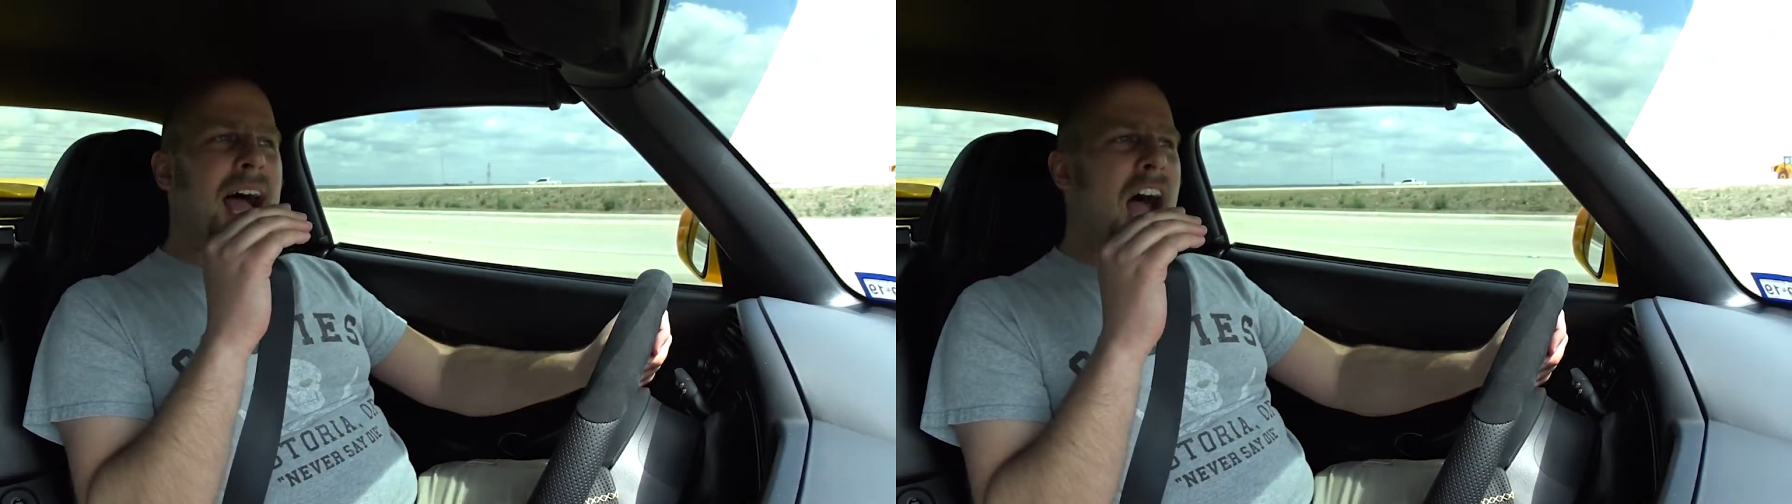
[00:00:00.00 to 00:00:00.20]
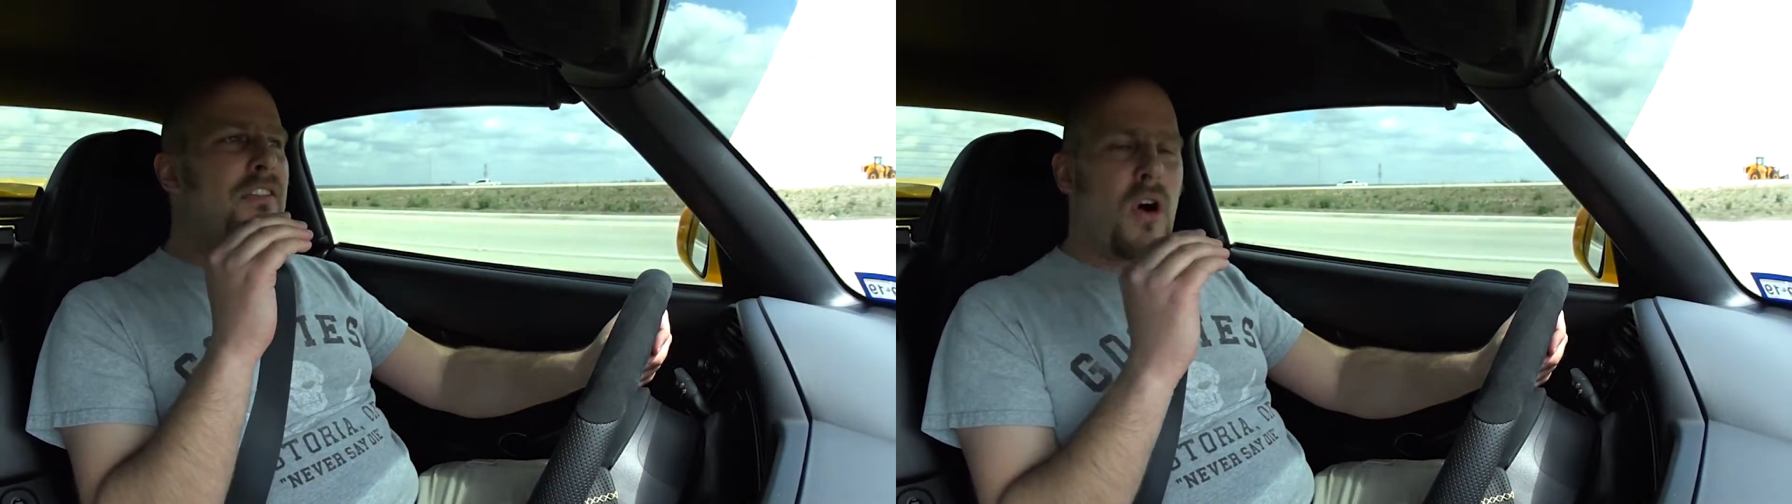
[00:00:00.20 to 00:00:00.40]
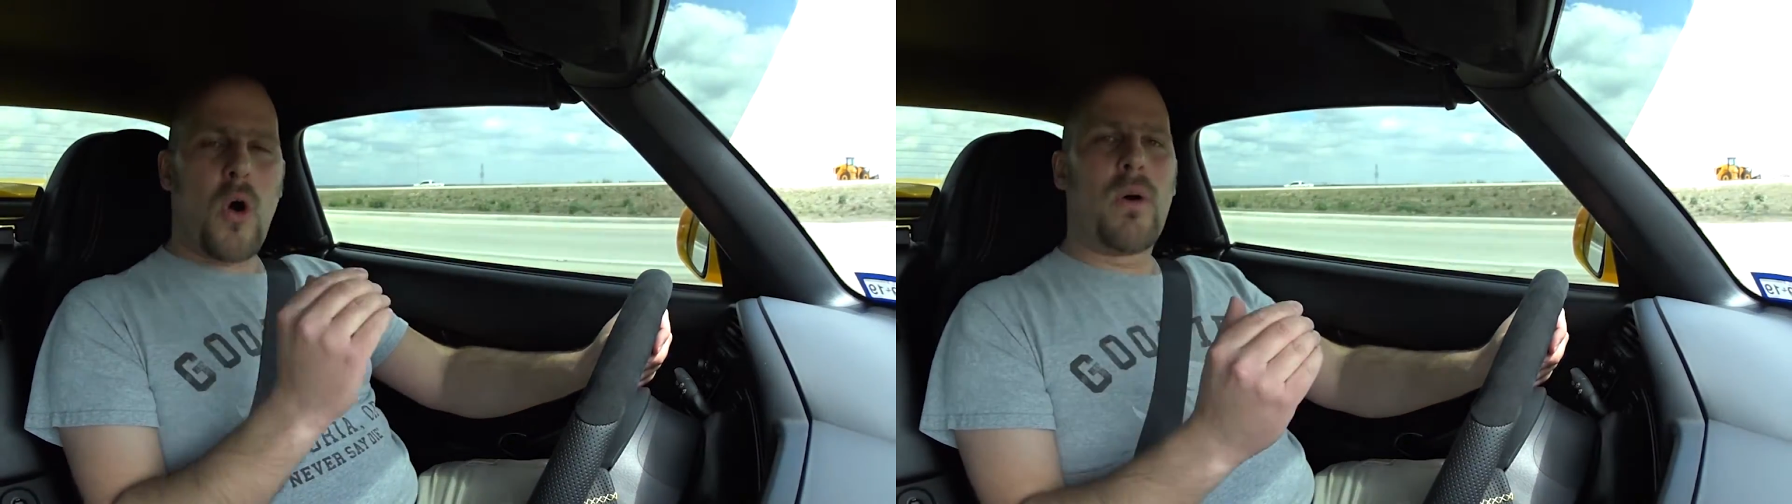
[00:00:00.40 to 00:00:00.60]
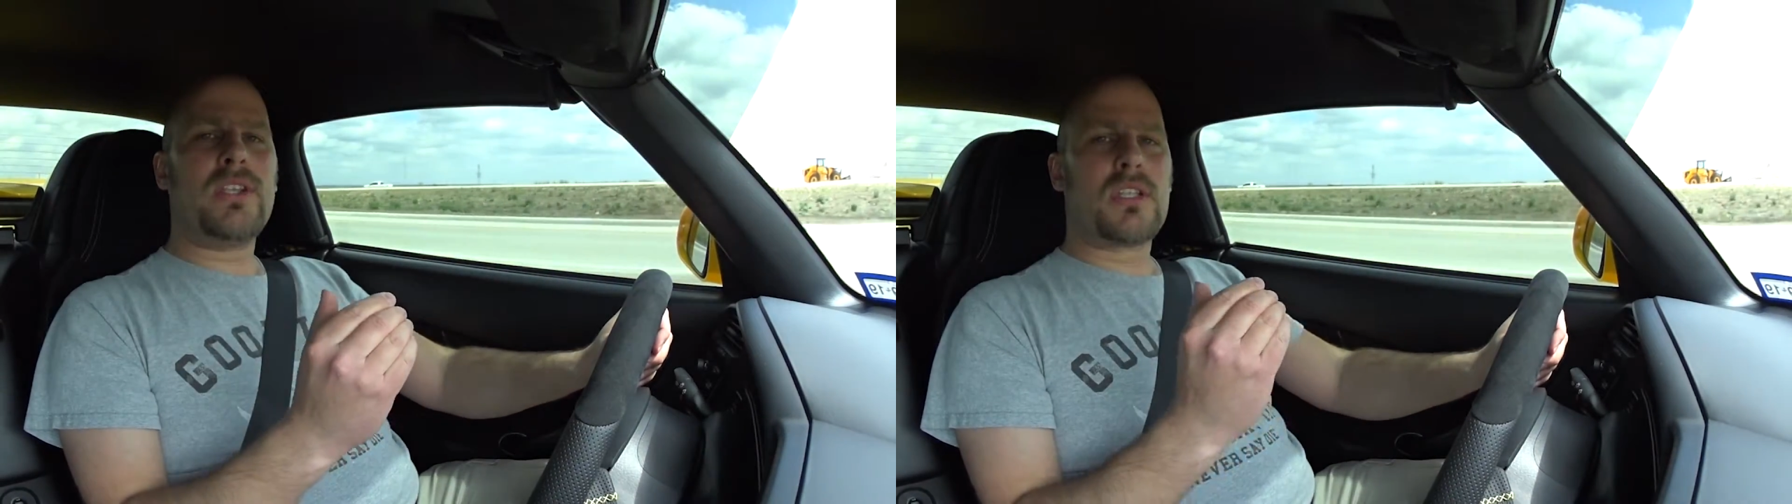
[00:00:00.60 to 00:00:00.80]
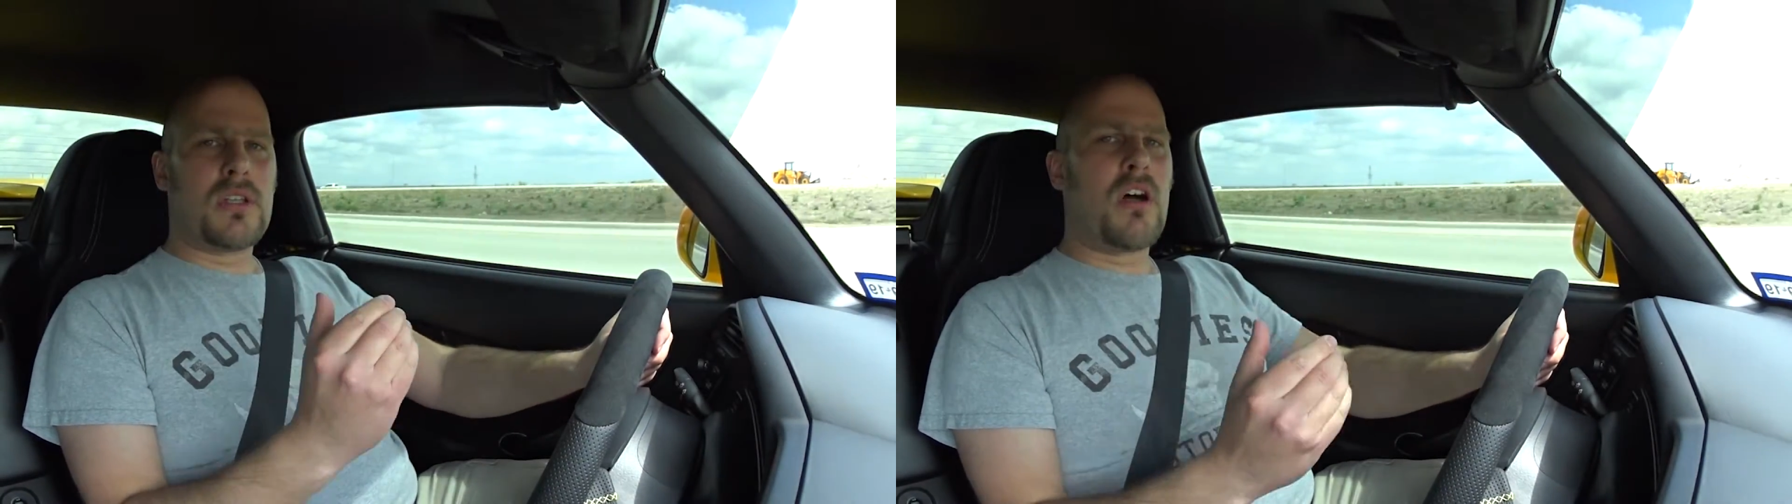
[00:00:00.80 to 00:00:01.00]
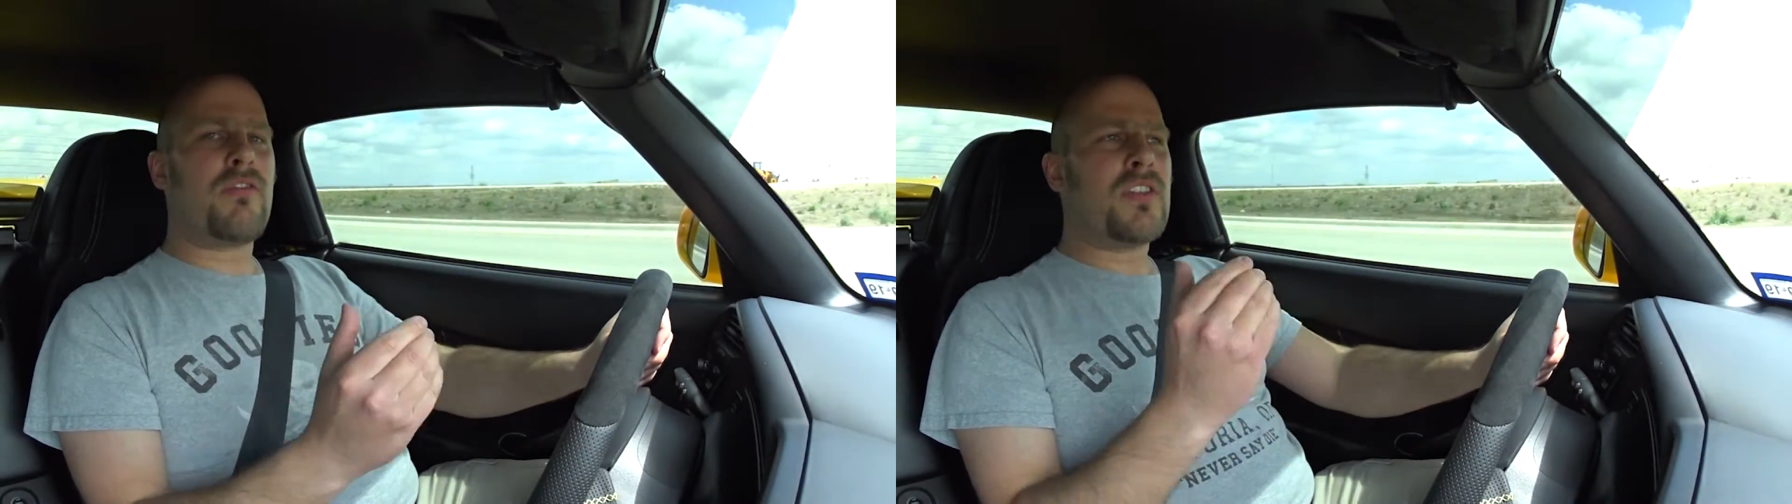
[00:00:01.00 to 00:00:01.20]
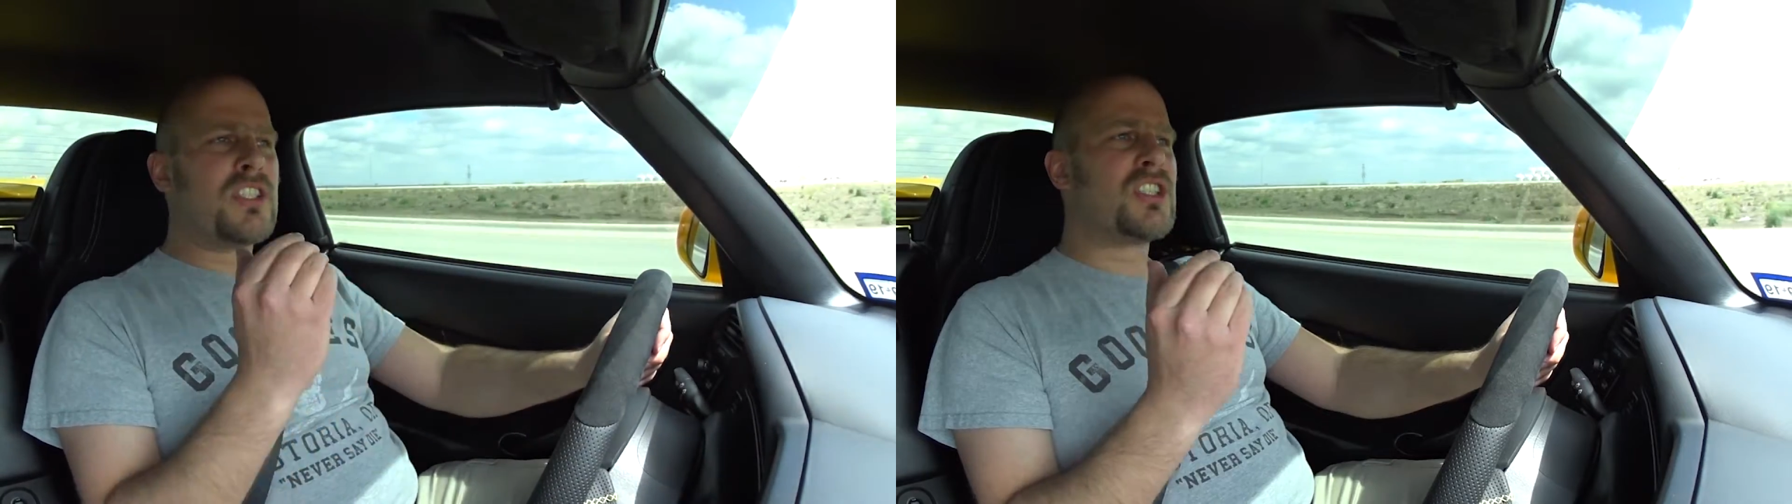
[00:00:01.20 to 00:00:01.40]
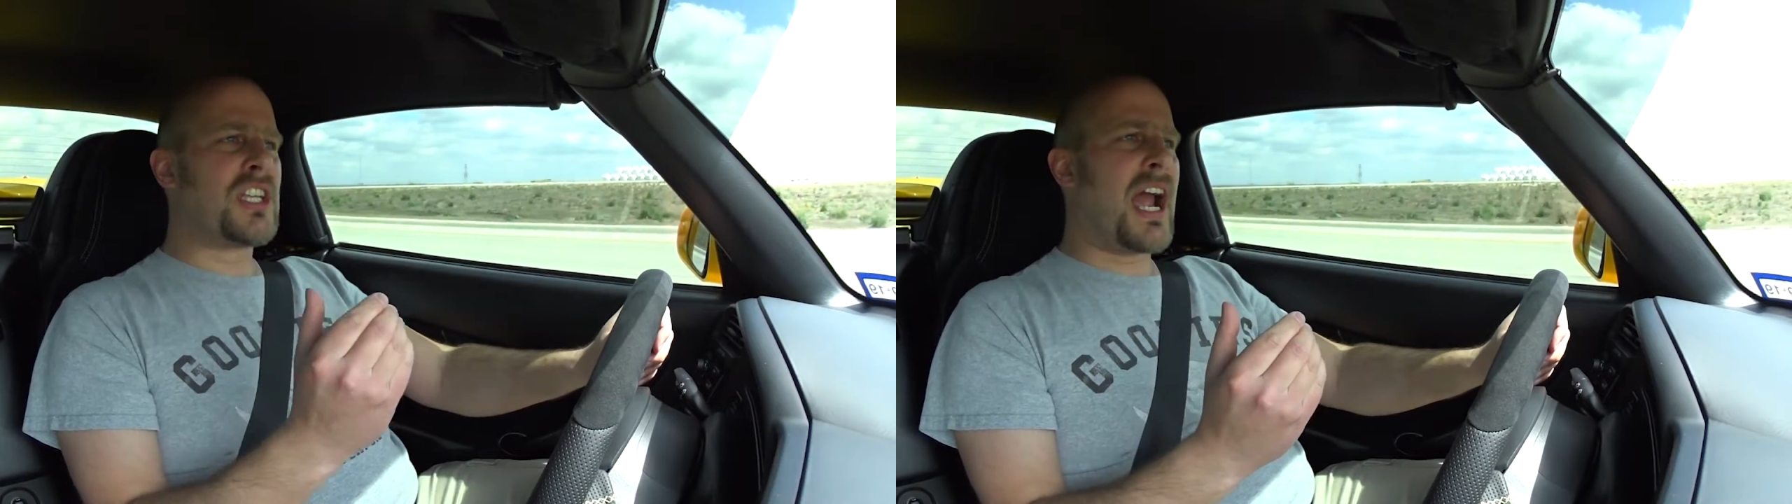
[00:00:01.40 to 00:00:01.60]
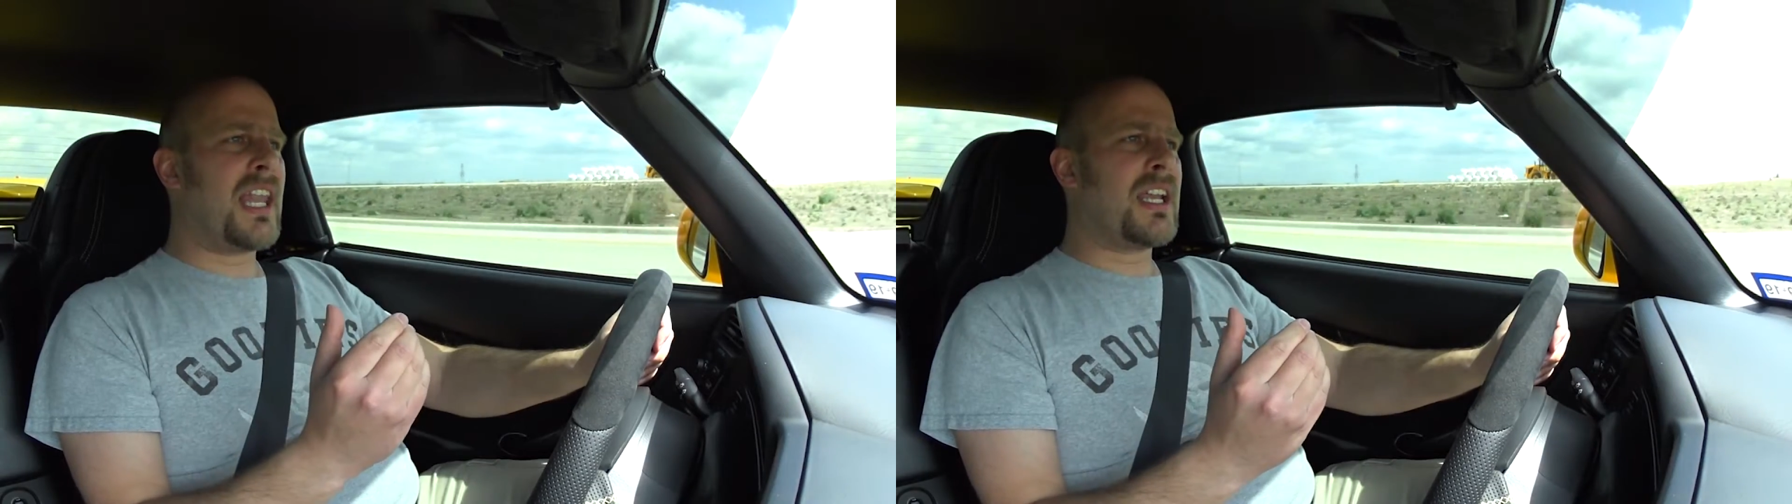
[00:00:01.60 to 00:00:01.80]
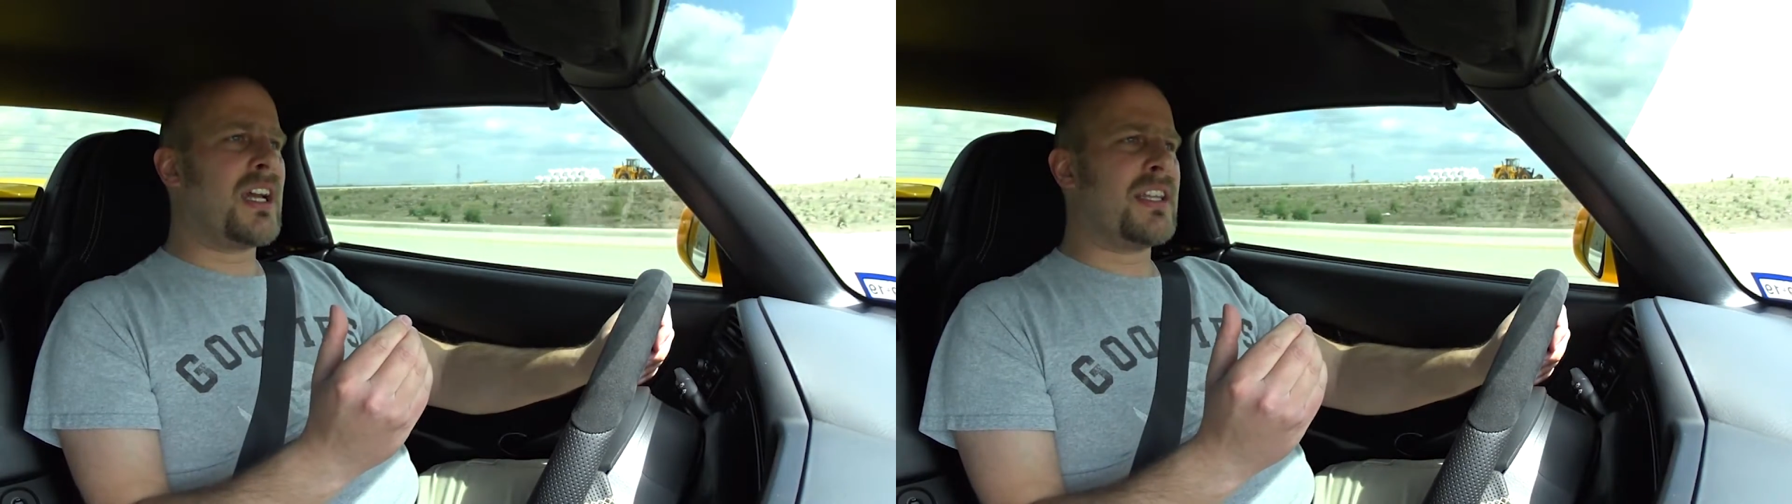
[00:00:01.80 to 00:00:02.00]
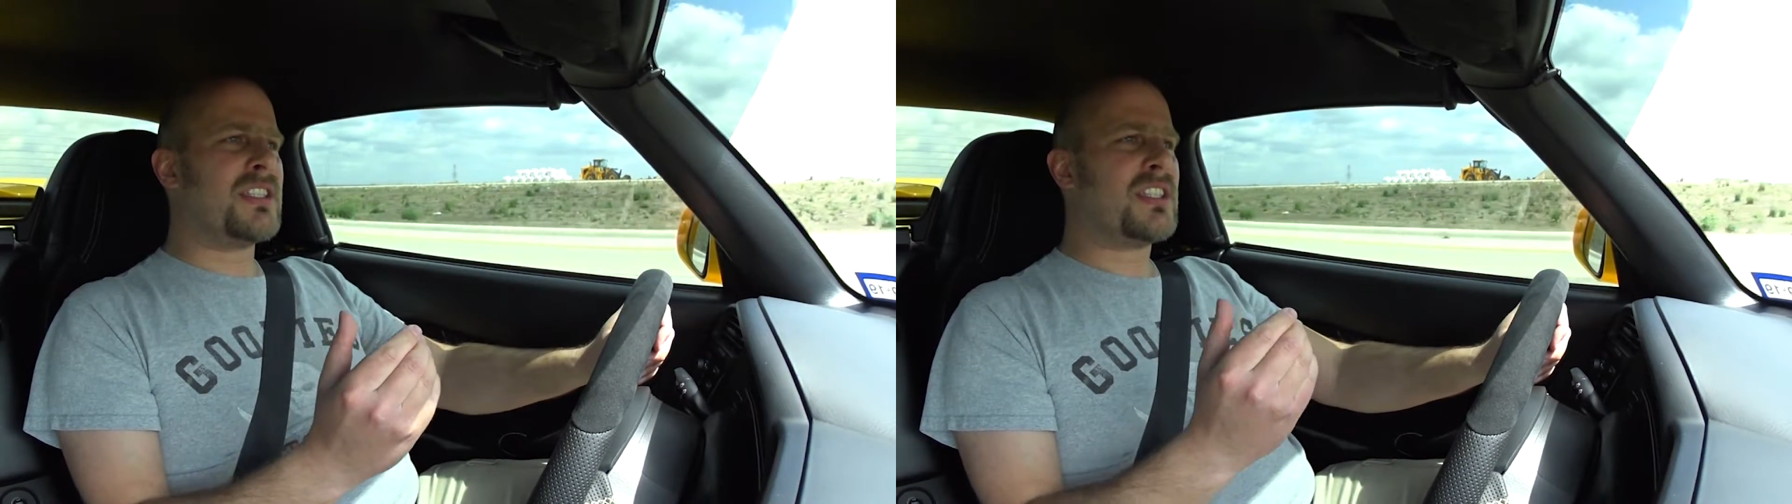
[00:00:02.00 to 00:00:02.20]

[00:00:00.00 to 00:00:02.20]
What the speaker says: I've always loved the styling of this.